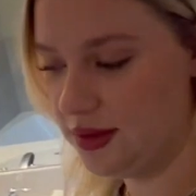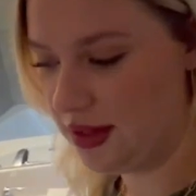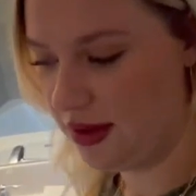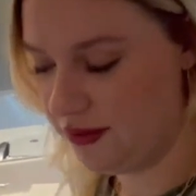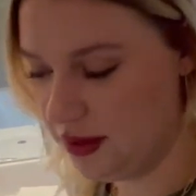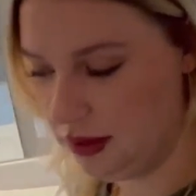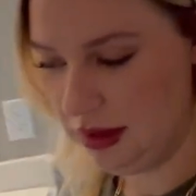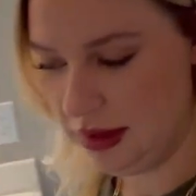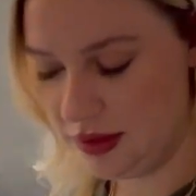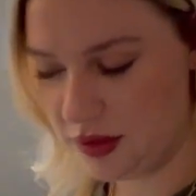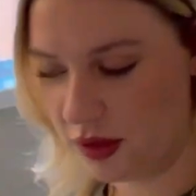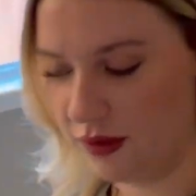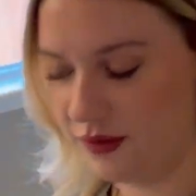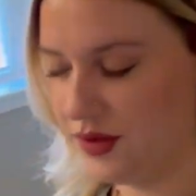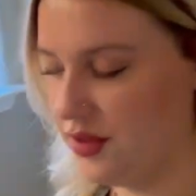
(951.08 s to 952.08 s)
definitely
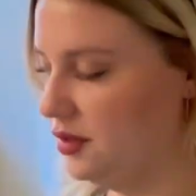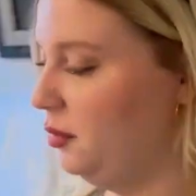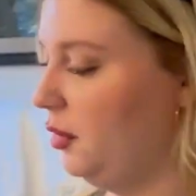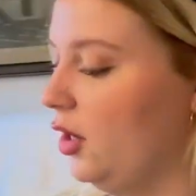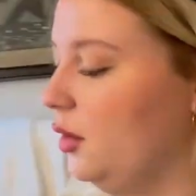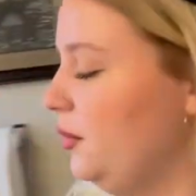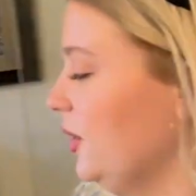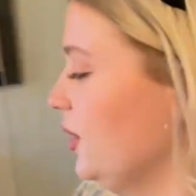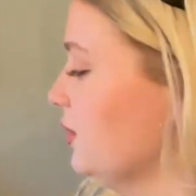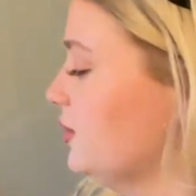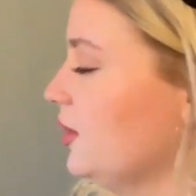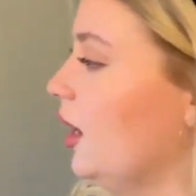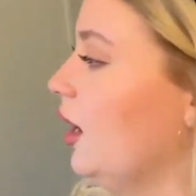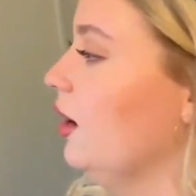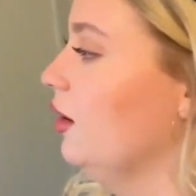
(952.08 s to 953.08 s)
serves its
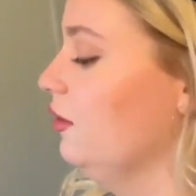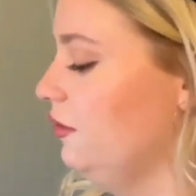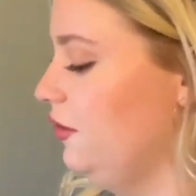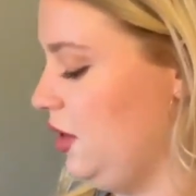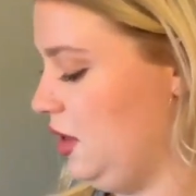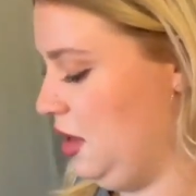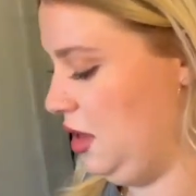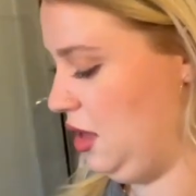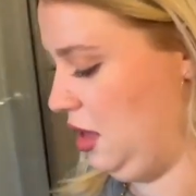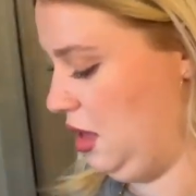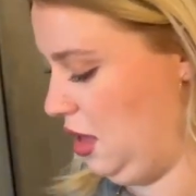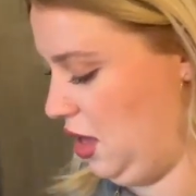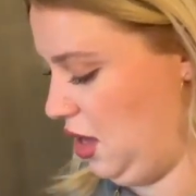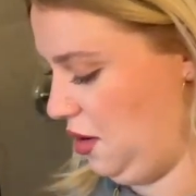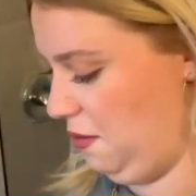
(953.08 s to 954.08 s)
purpose of
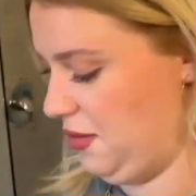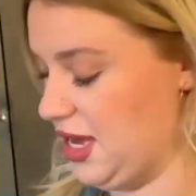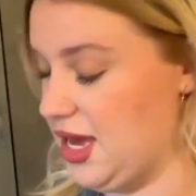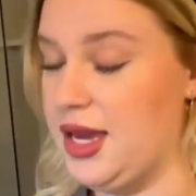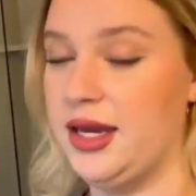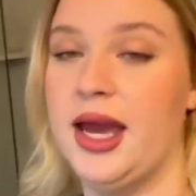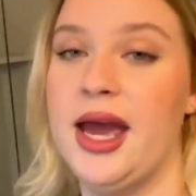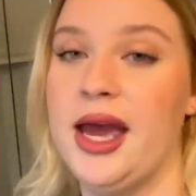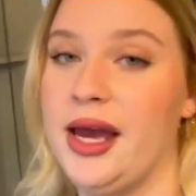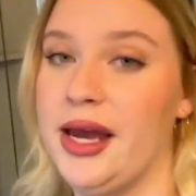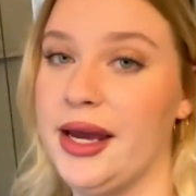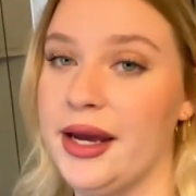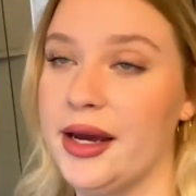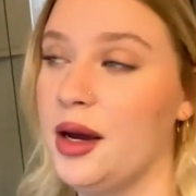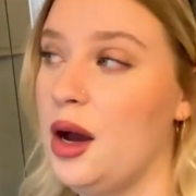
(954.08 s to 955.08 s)
being
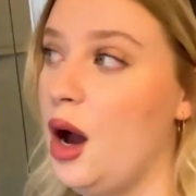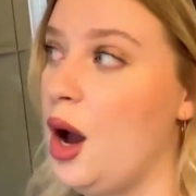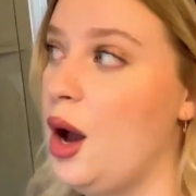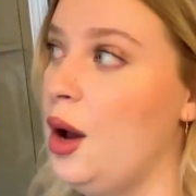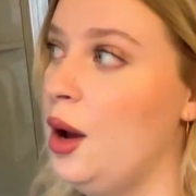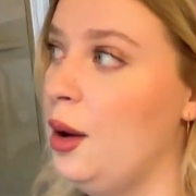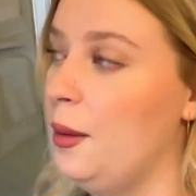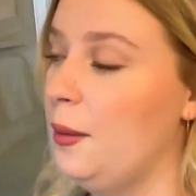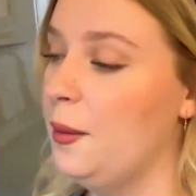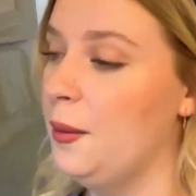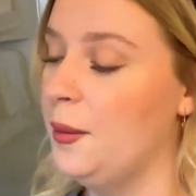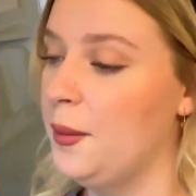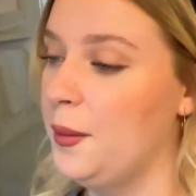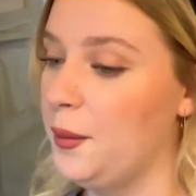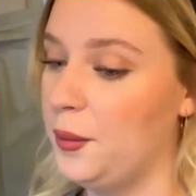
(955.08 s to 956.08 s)
a
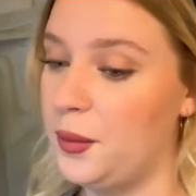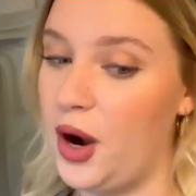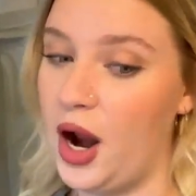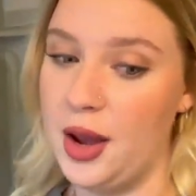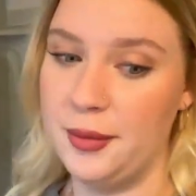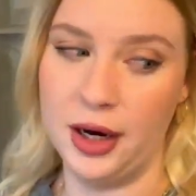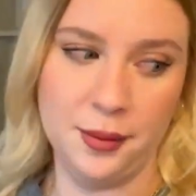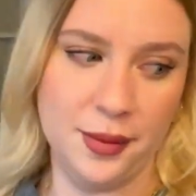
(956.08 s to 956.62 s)
primary